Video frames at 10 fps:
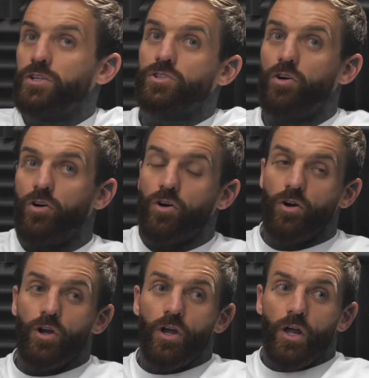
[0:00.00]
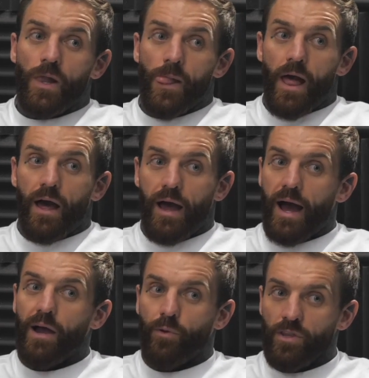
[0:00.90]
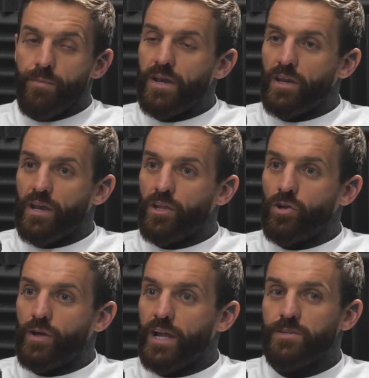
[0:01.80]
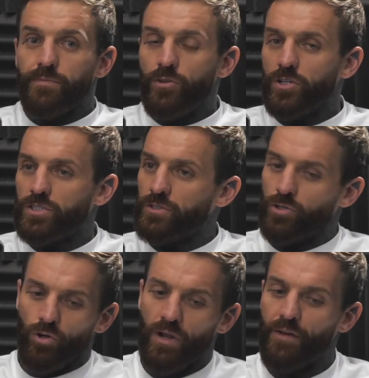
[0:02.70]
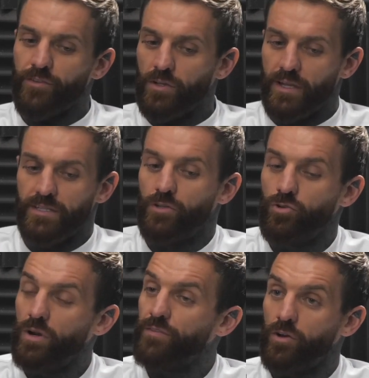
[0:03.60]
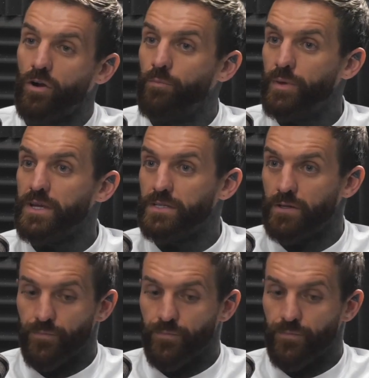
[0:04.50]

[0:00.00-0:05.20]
So I want them at a young age. They don't have to compete.